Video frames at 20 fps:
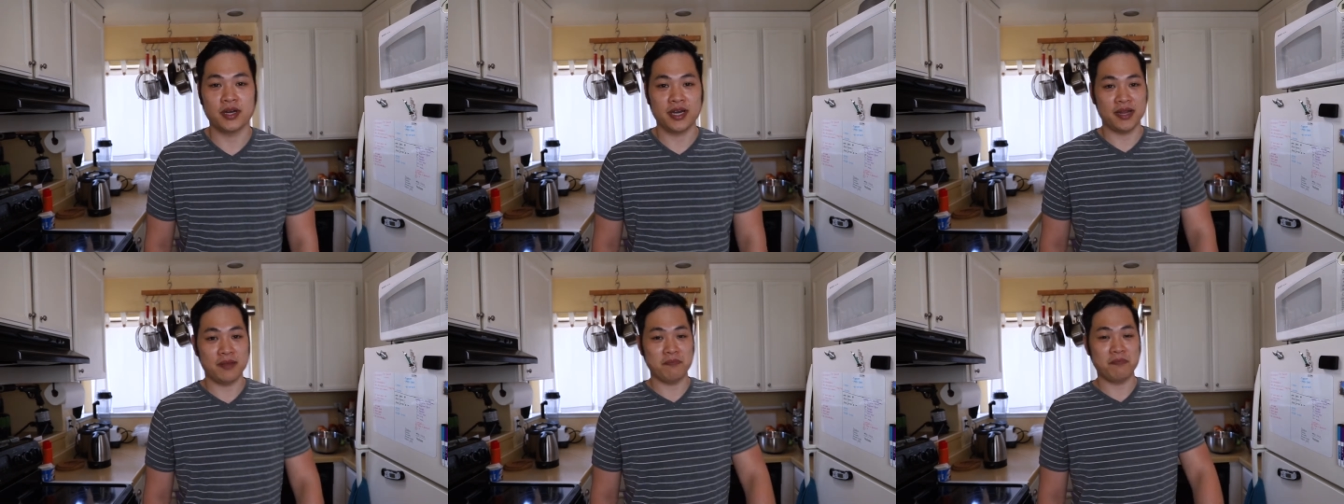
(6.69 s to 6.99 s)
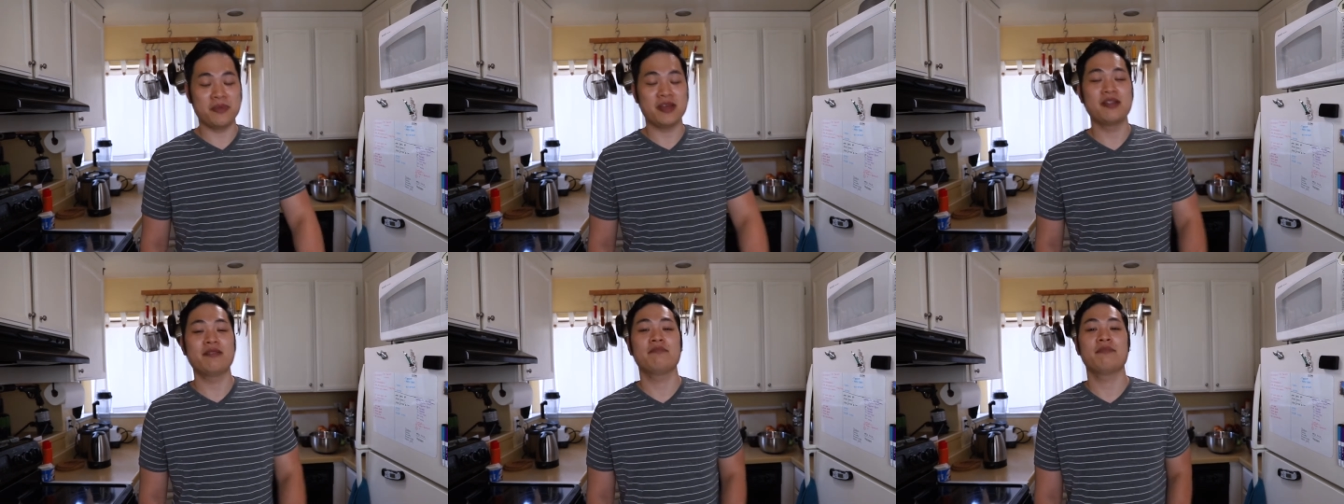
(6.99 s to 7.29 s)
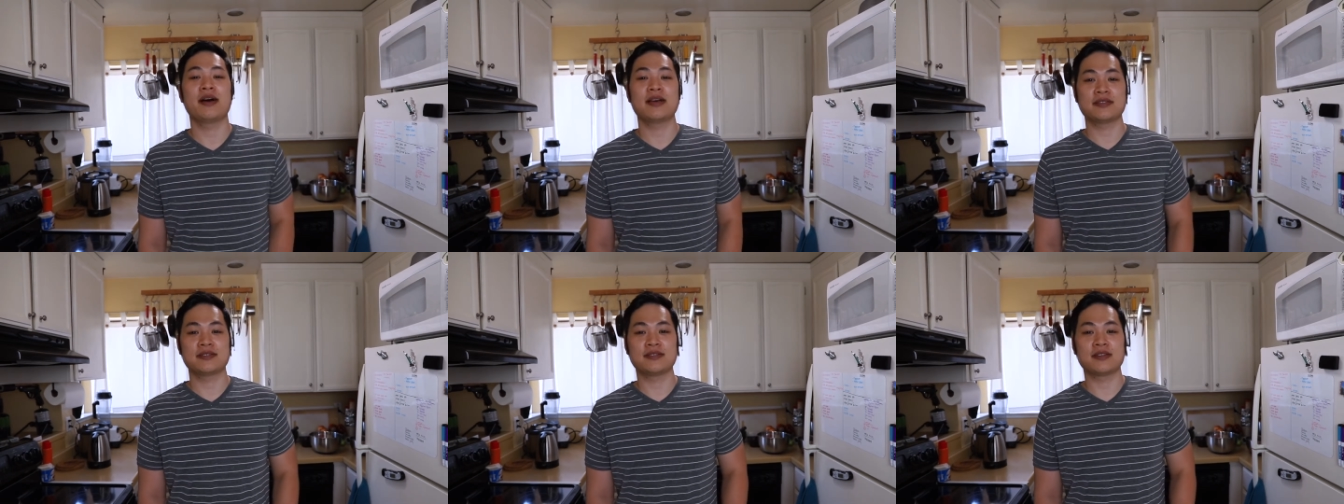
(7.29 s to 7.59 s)
it
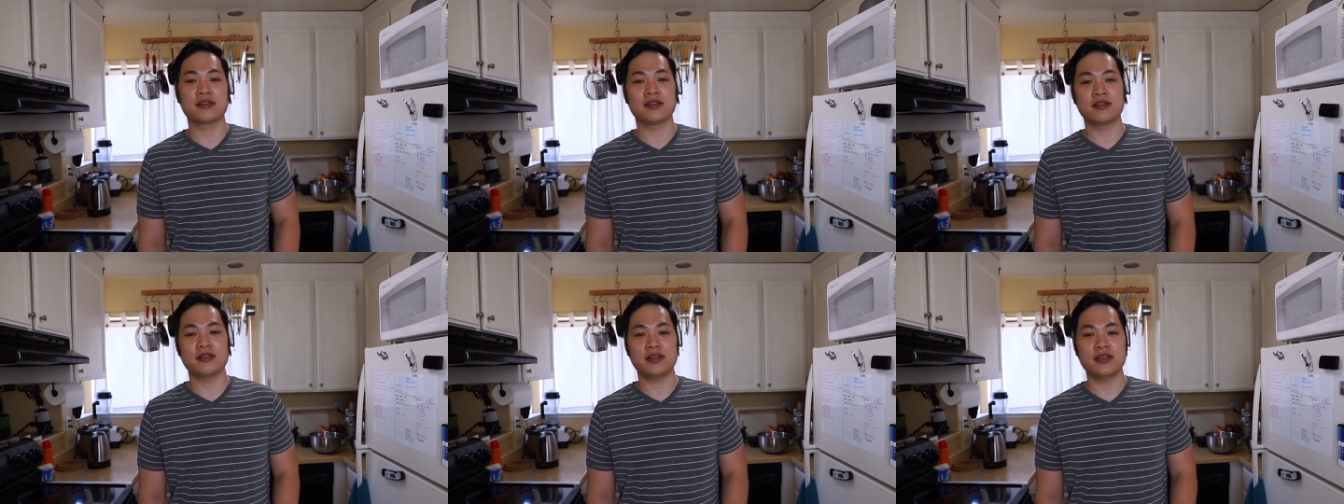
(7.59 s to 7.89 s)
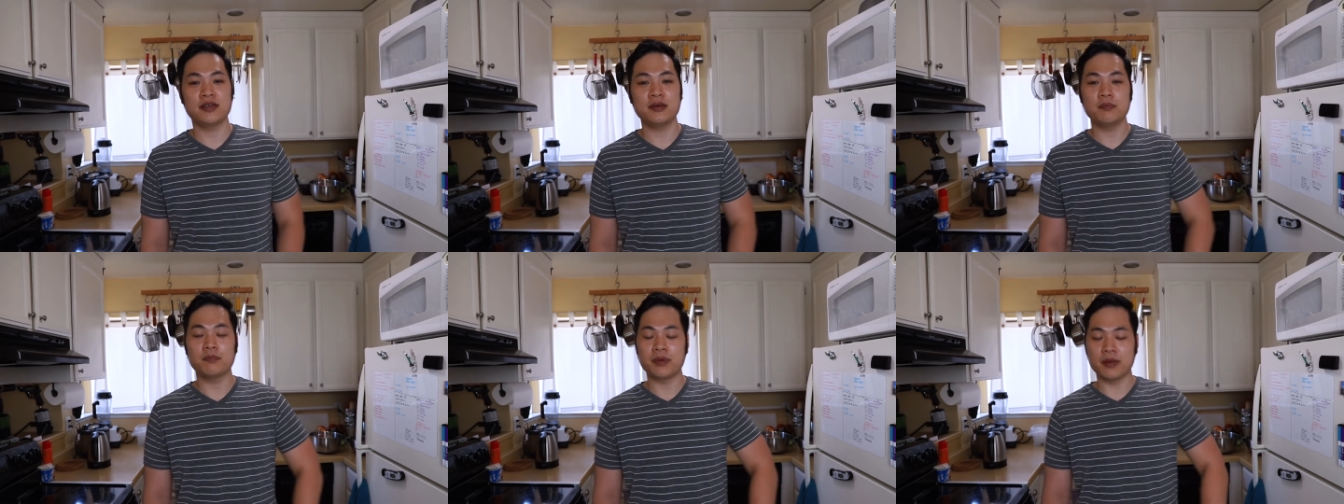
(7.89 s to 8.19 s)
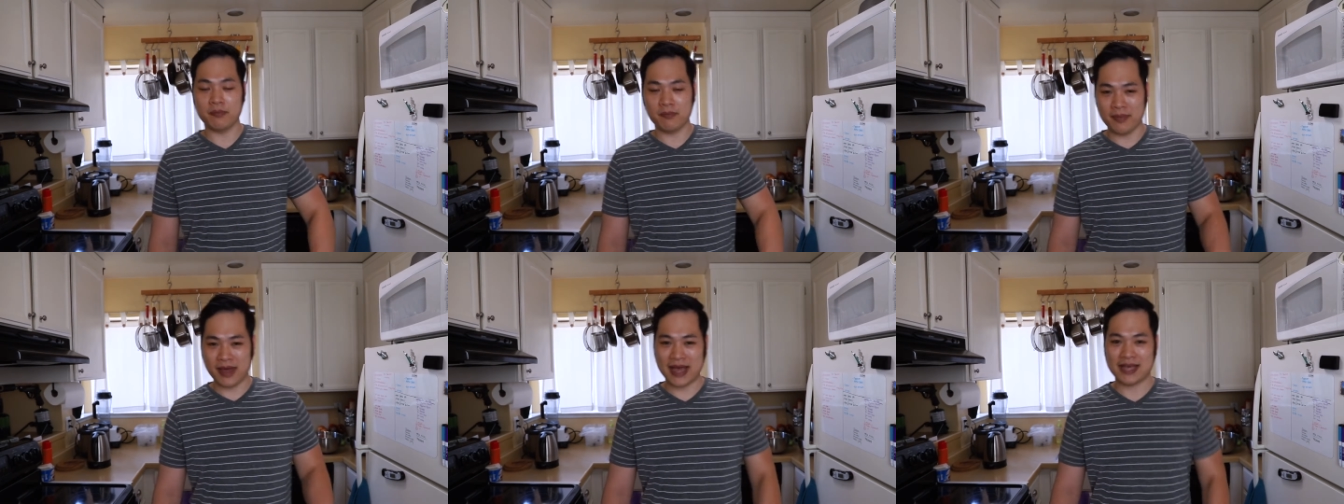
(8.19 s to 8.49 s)
minimizes the cooking
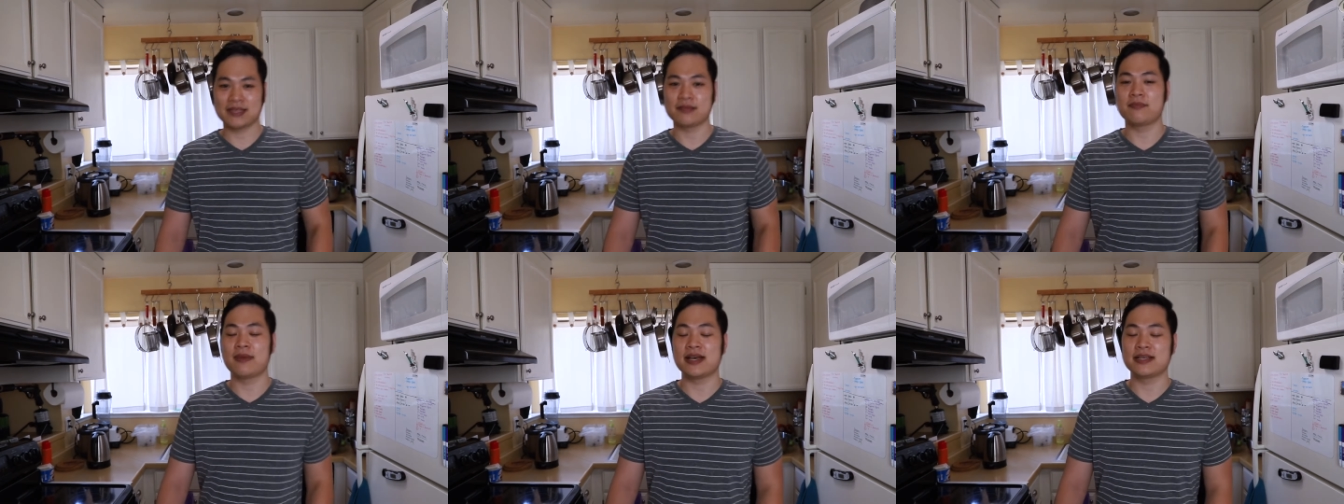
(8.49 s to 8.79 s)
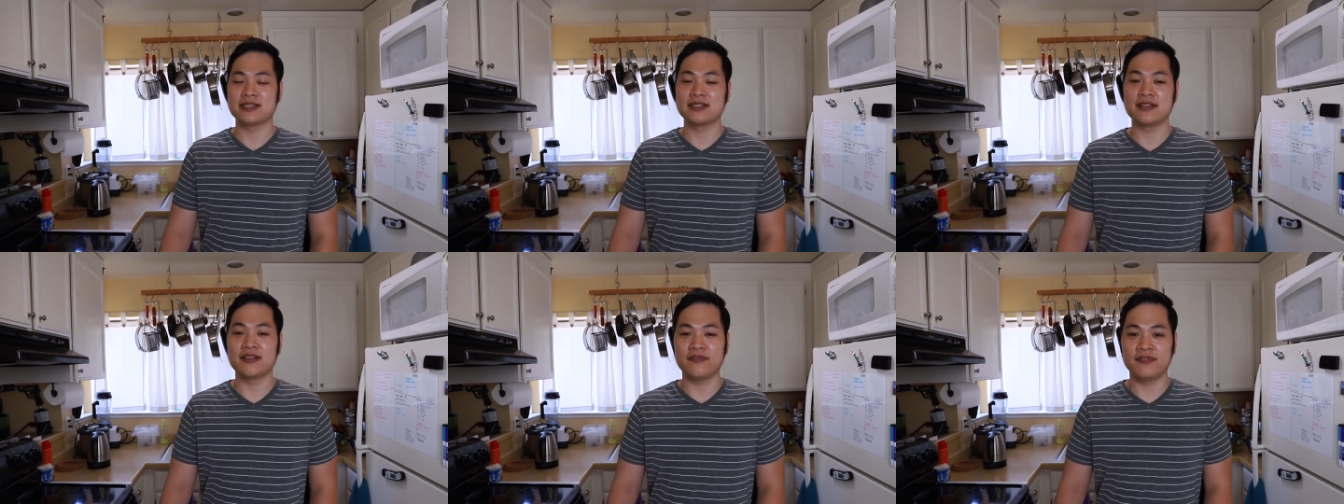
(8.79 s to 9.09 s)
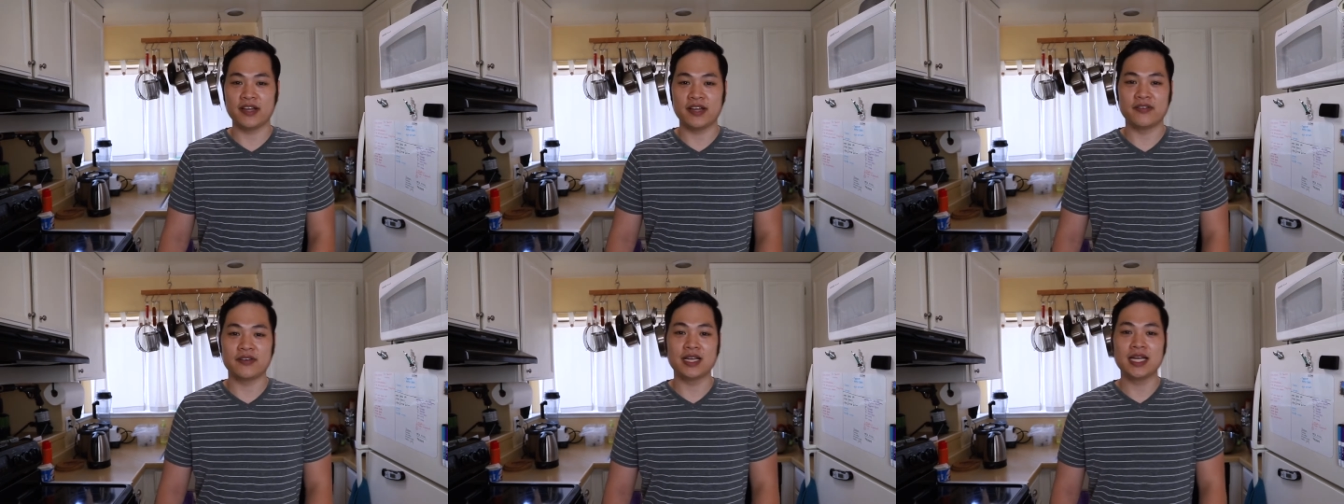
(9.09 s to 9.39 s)
but maximizes the
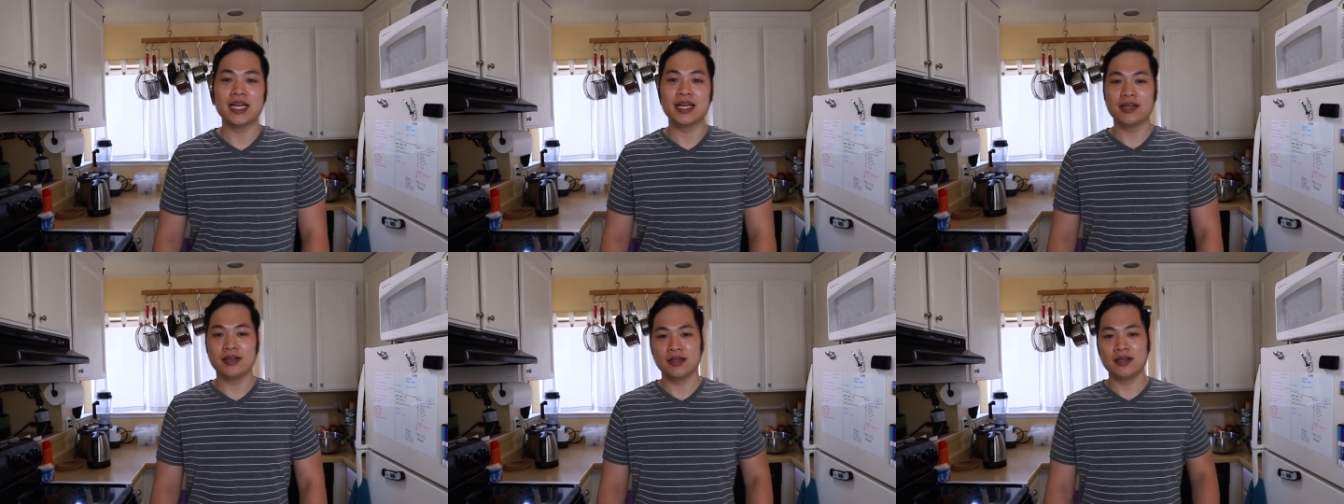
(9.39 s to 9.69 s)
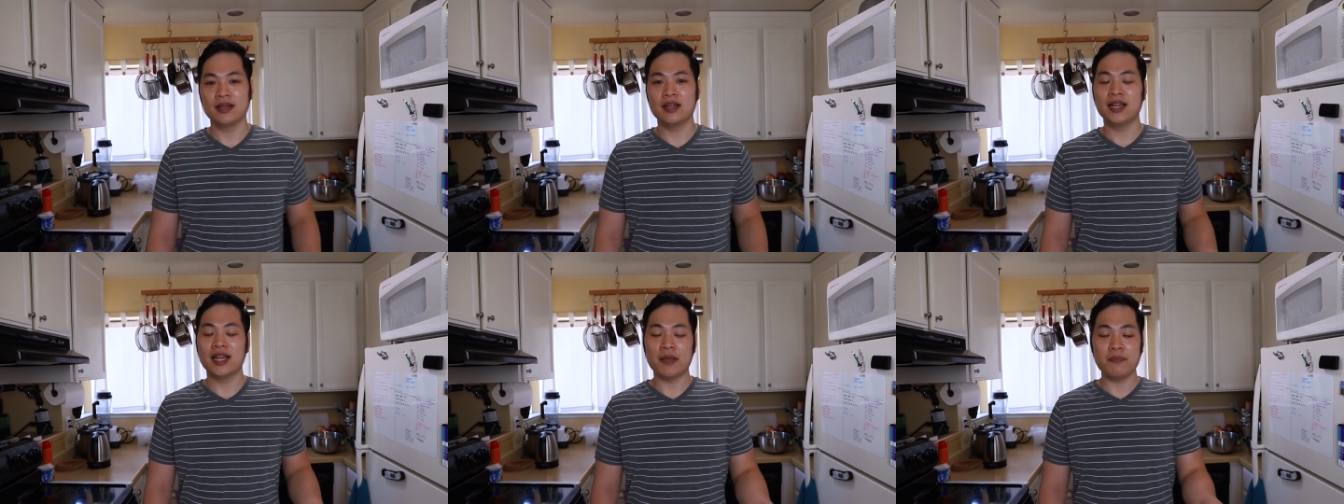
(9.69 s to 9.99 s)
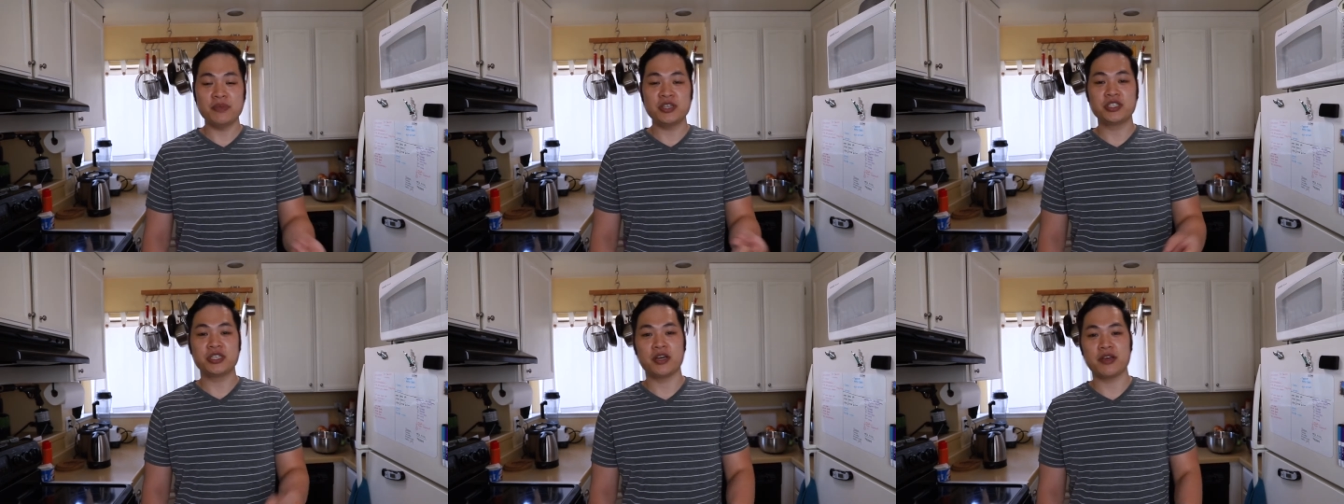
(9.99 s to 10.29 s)
flavor. Let
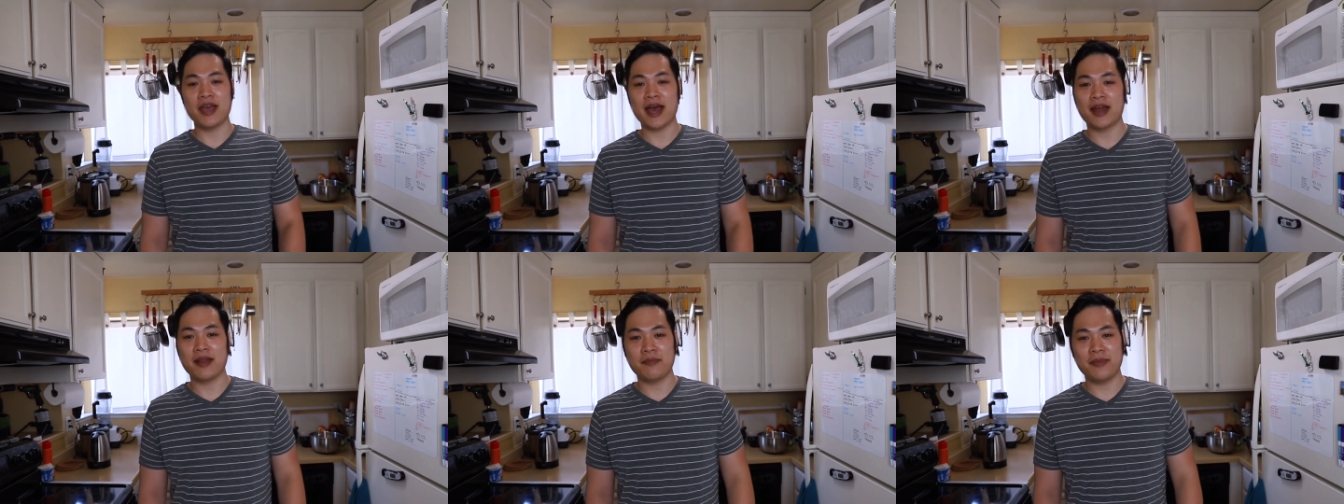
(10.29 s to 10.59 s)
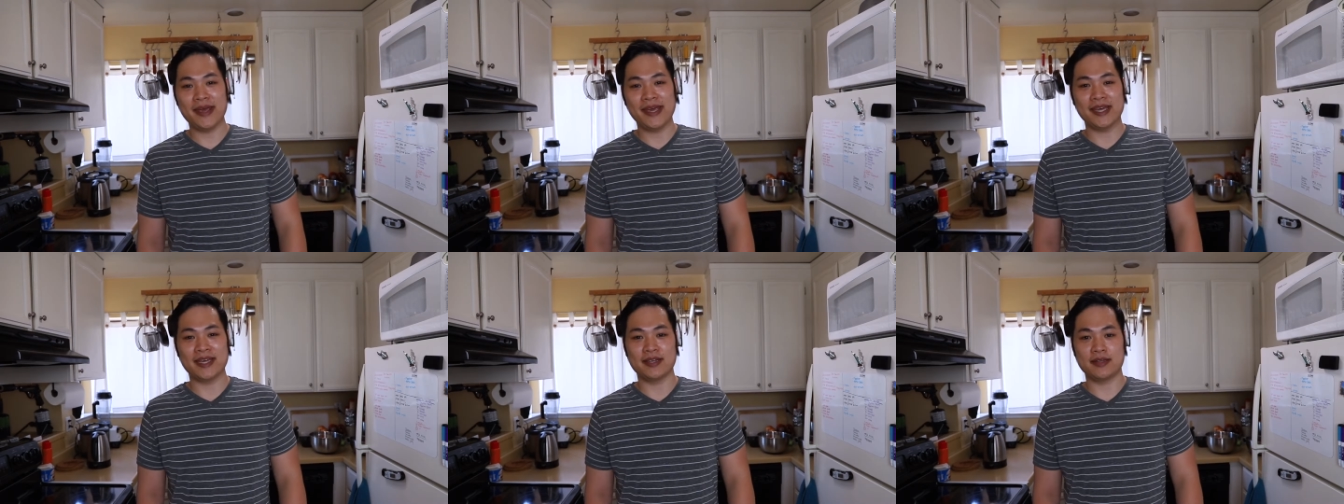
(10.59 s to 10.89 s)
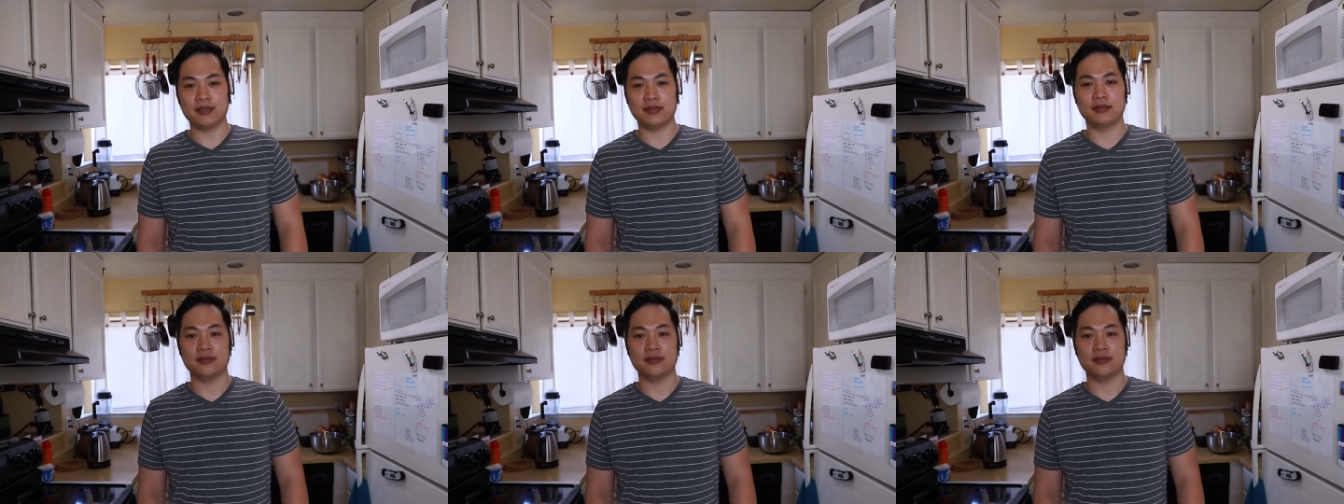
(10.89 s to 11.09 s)
me show you how to make it.